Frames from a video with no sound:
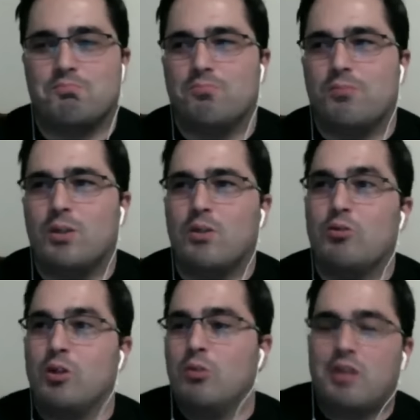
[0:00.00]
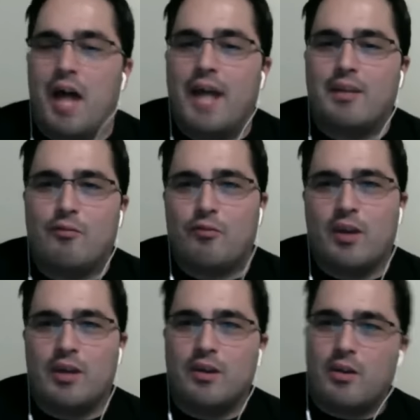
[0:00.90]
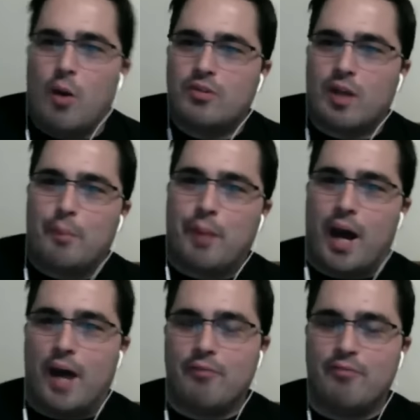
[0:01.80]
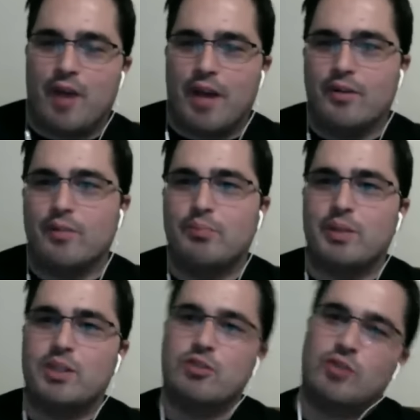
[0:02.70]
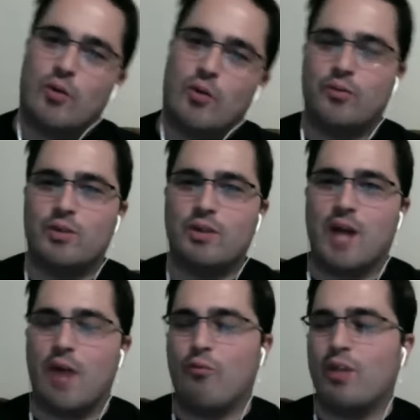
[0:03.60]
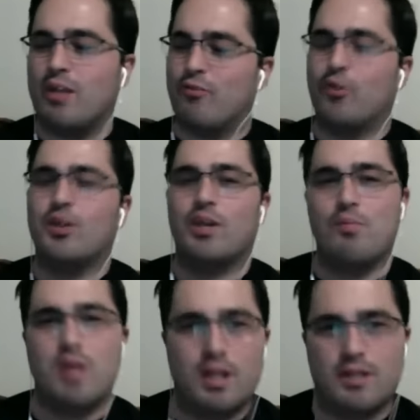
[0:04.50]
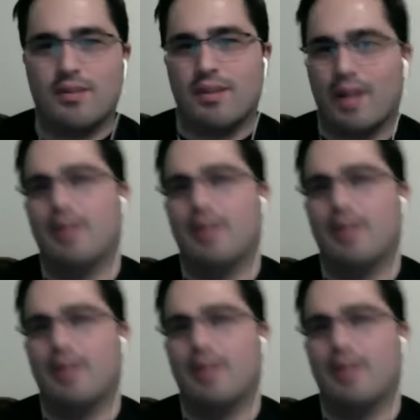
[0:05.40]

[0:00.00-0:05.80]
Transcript: you you like the figure almost like a pop vinyl, but you don't you're not really fully committed to that